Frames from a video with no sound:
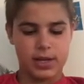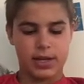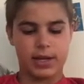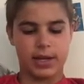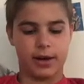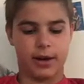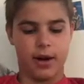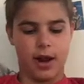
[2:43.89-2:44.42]

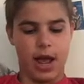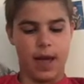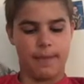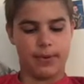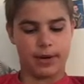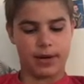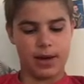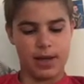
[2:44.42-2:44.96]
Here, I
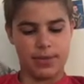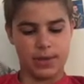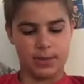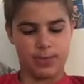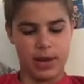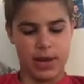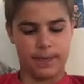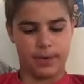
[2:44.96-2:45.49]
put it on
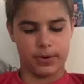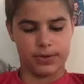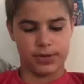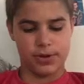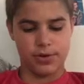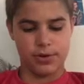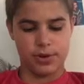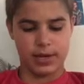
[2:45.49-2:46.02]
this paper
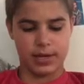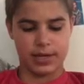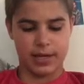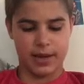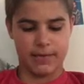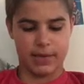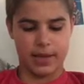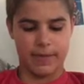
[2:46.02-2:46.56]
so you can
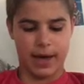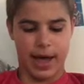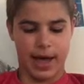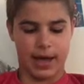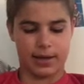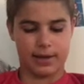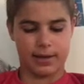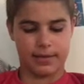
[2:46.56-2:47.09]
get me
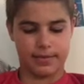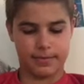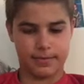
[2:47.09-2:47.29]
back.